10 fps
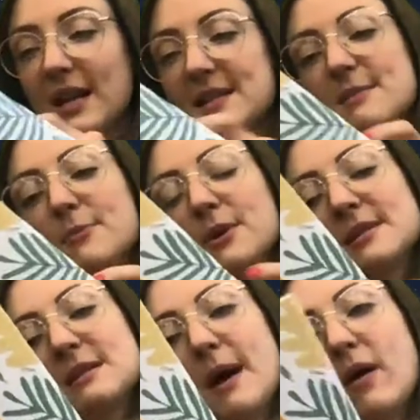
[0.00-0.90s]
to get some
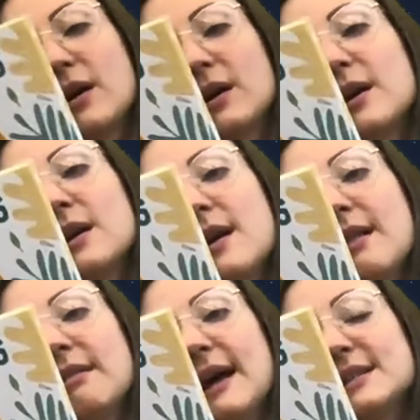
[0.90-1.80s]
books about her
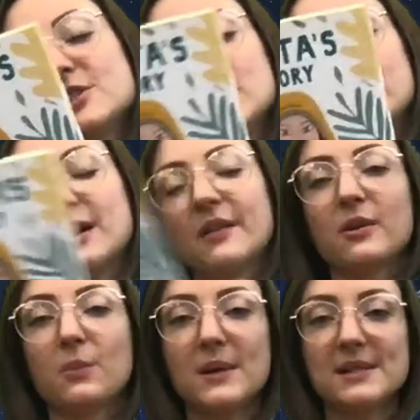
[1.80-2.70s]
last year, and
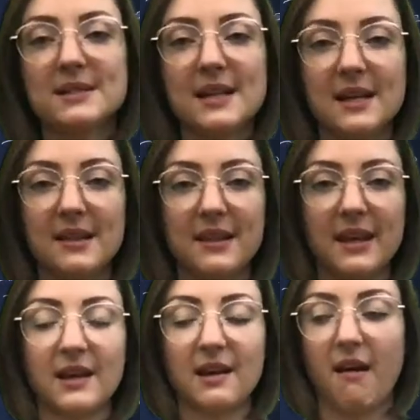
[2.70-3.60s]
there wasn't
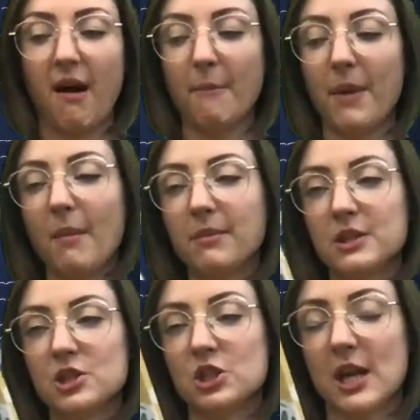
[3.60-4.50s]
anything
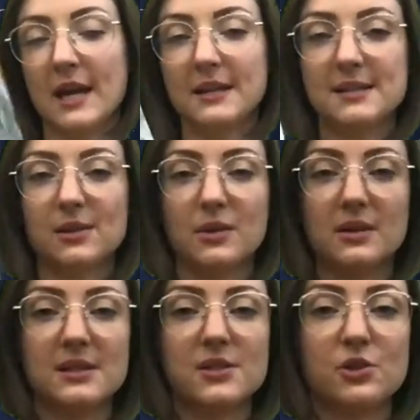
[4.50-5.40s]
published yet. So
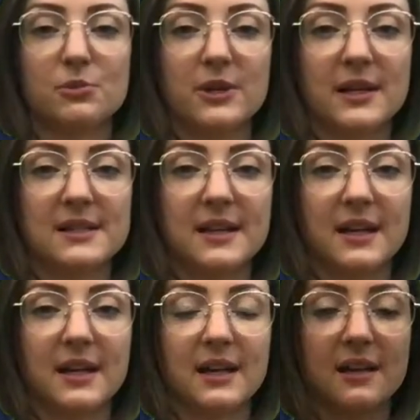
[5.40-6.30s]
this is super
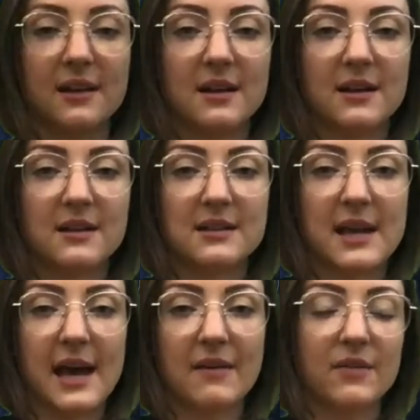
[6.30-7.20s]
exciting to
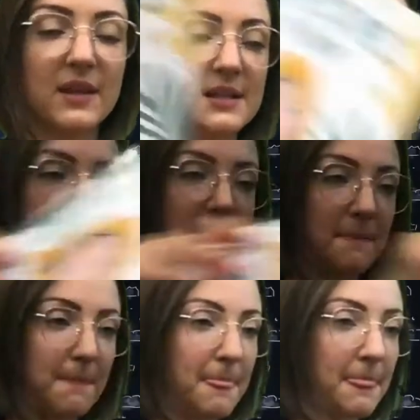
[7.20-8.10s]
have this
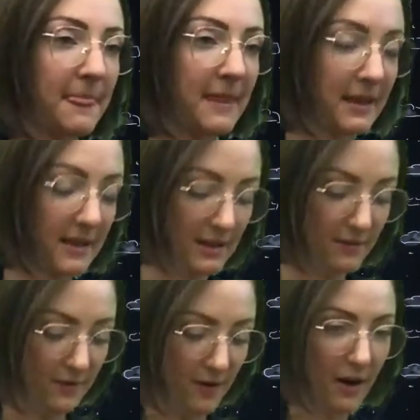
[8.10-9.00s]

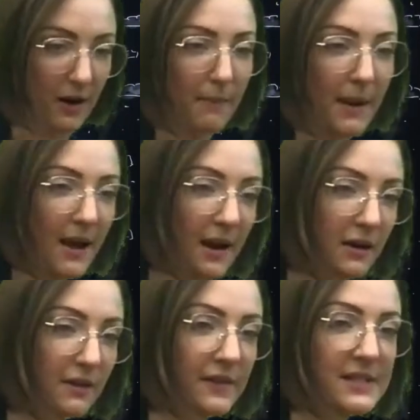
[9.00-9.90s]
for our
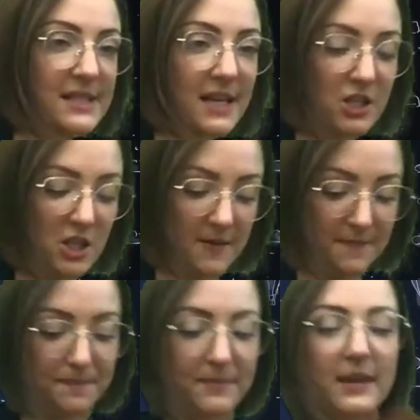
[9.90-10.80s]
biography
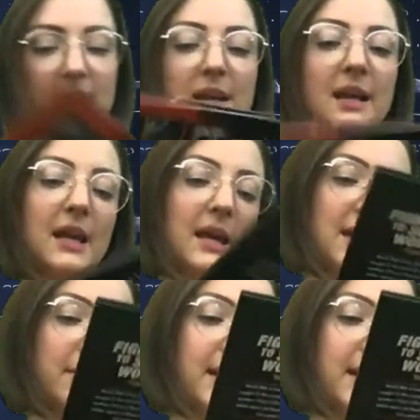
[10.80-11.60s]
section. And